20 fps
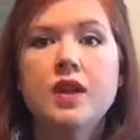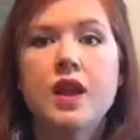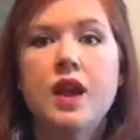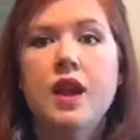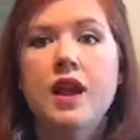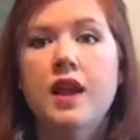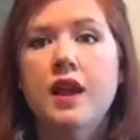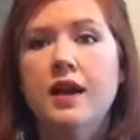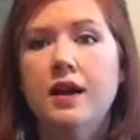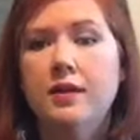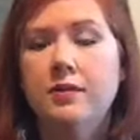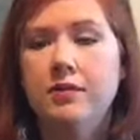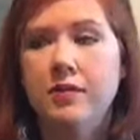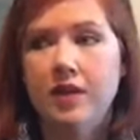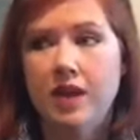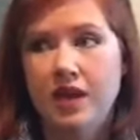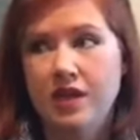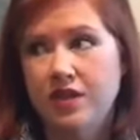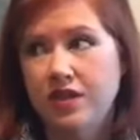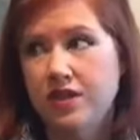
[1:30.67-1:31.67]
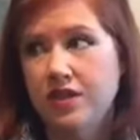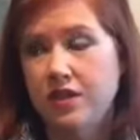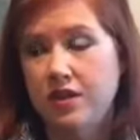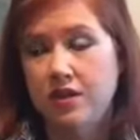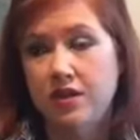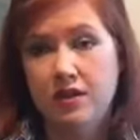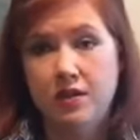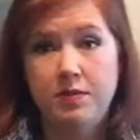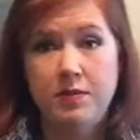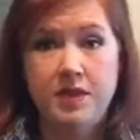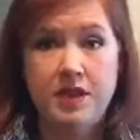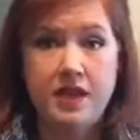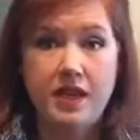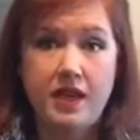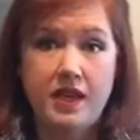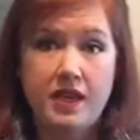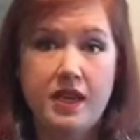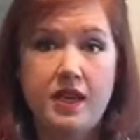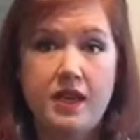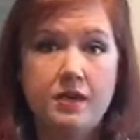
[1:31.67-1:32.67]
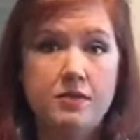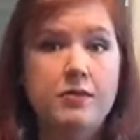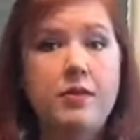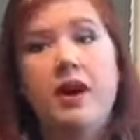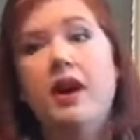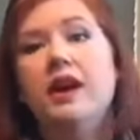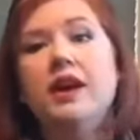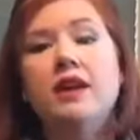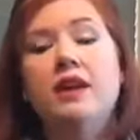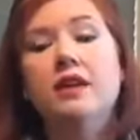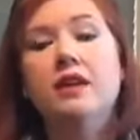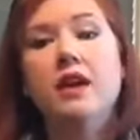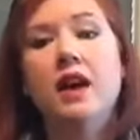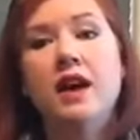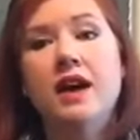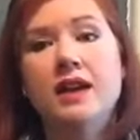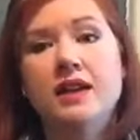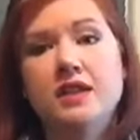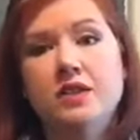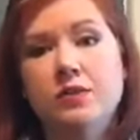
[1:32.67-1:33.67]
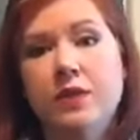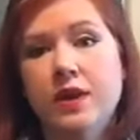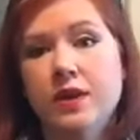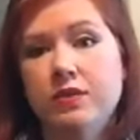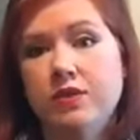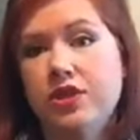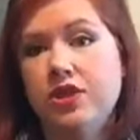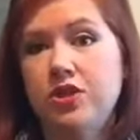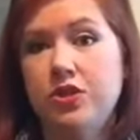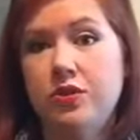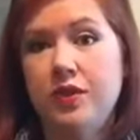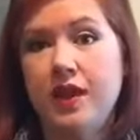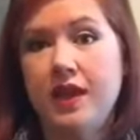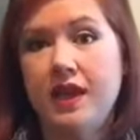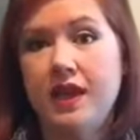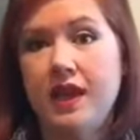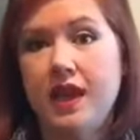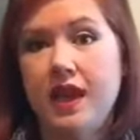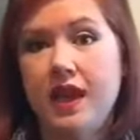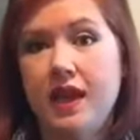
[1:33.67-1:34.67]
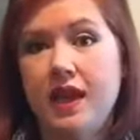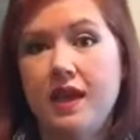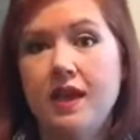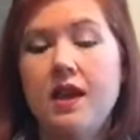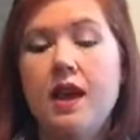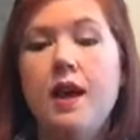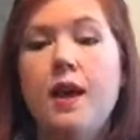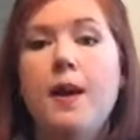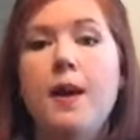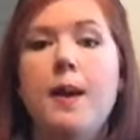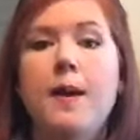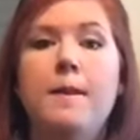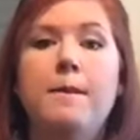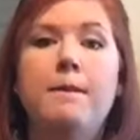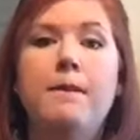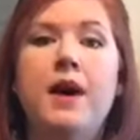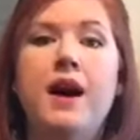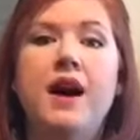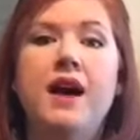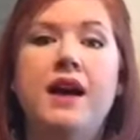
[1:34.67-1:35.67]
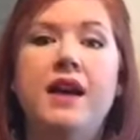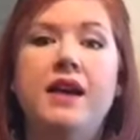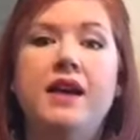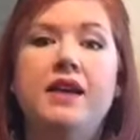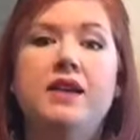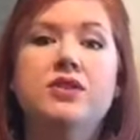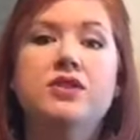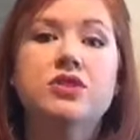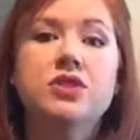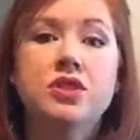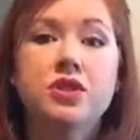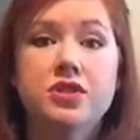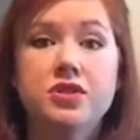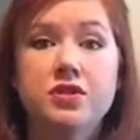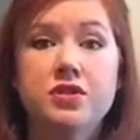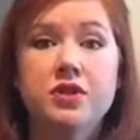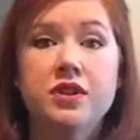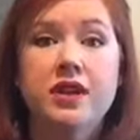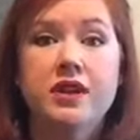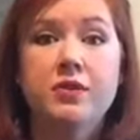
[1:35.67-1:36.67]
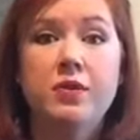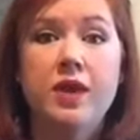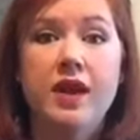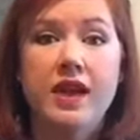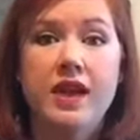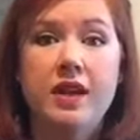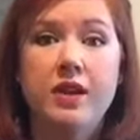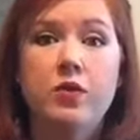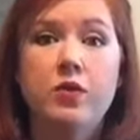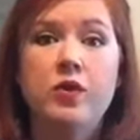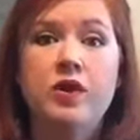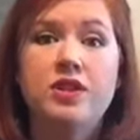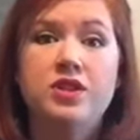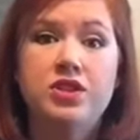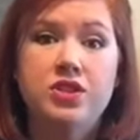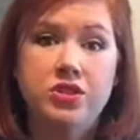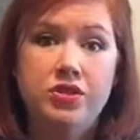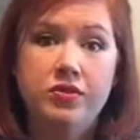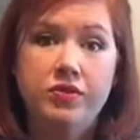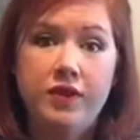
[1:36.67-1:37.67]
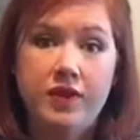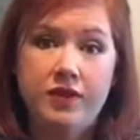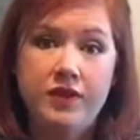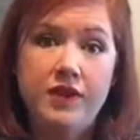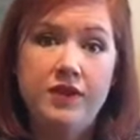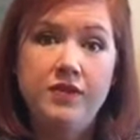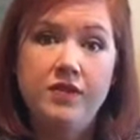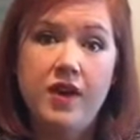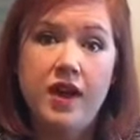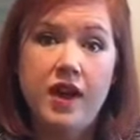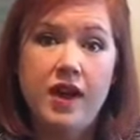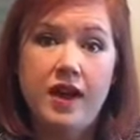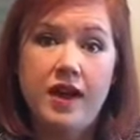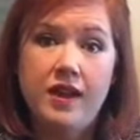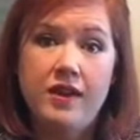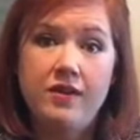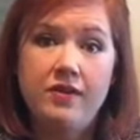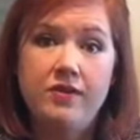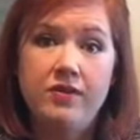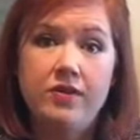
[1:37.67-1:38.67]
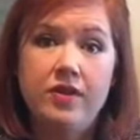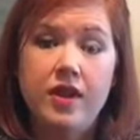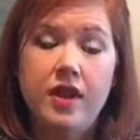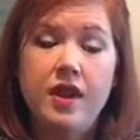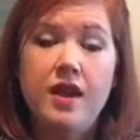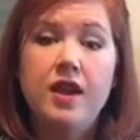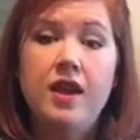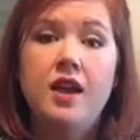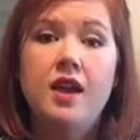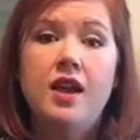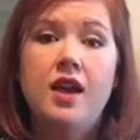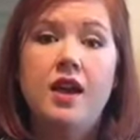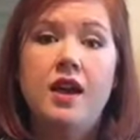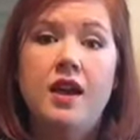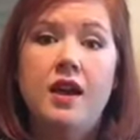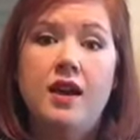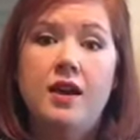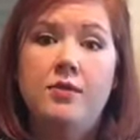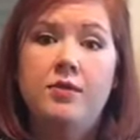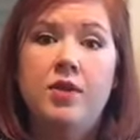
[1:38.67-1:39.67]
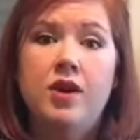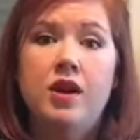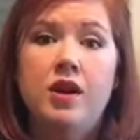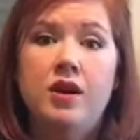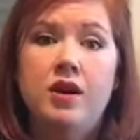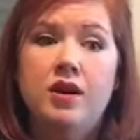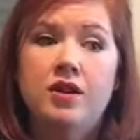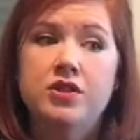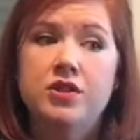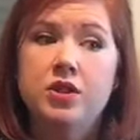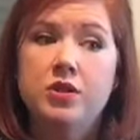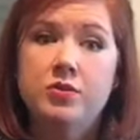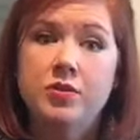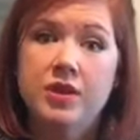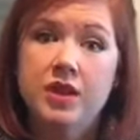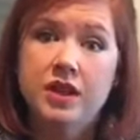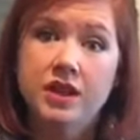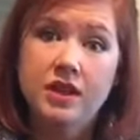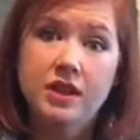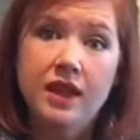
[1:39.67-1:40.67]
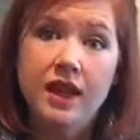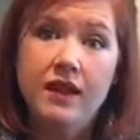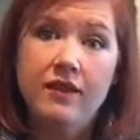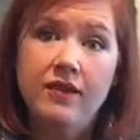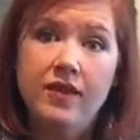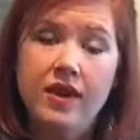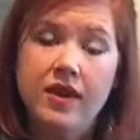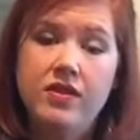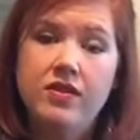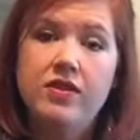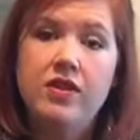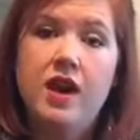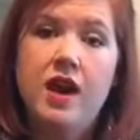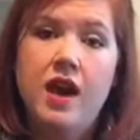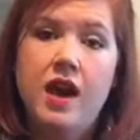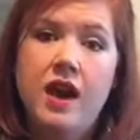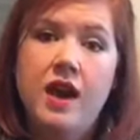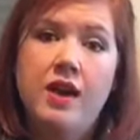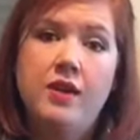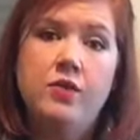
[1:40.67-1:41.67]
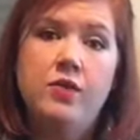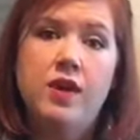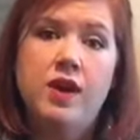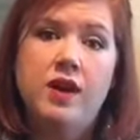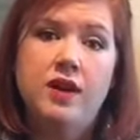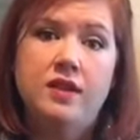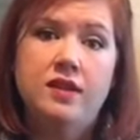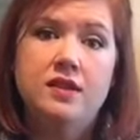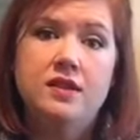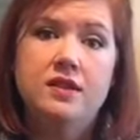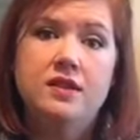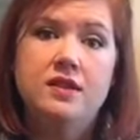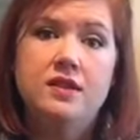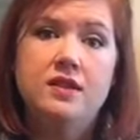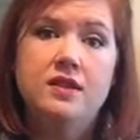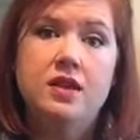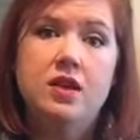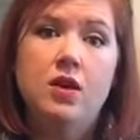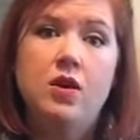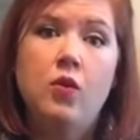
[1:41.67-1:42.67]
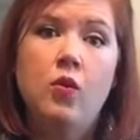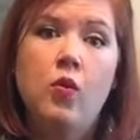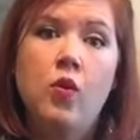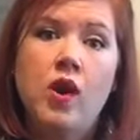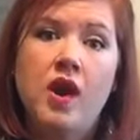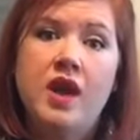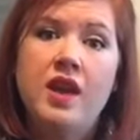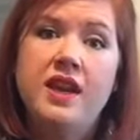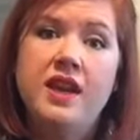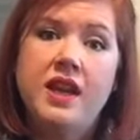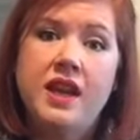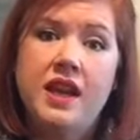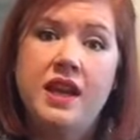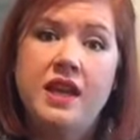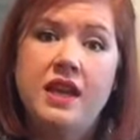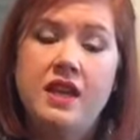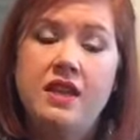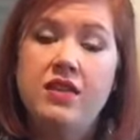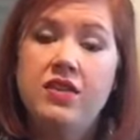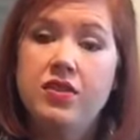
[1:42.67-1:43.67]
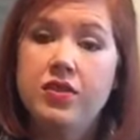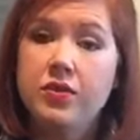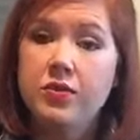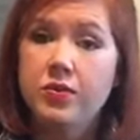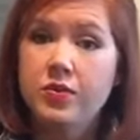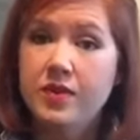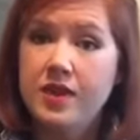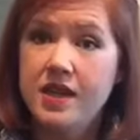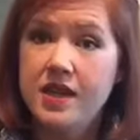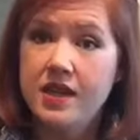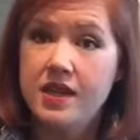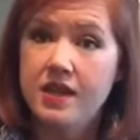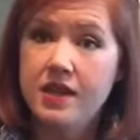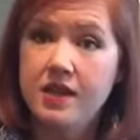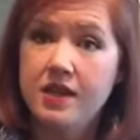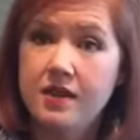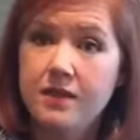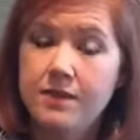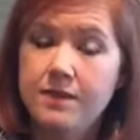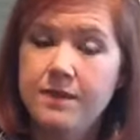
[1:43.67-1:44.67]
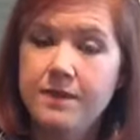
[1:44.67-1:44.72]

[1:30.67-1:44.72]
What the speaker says: I should start at the beginning. My highest weight was 288. My surgery weight was 255. On October 11th, I was 183.